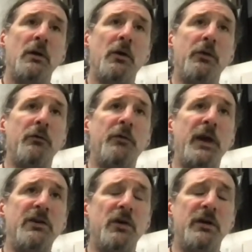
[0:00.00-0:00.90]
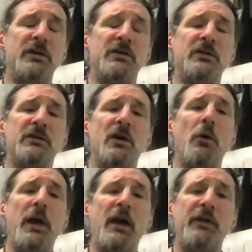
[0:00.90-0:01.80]
go through phase transitions, no,
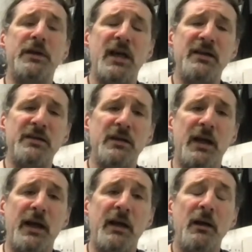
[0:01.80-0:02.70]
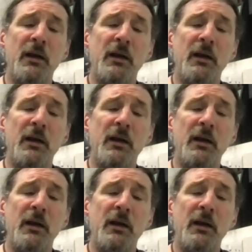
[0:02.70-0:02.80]
we haven't tested that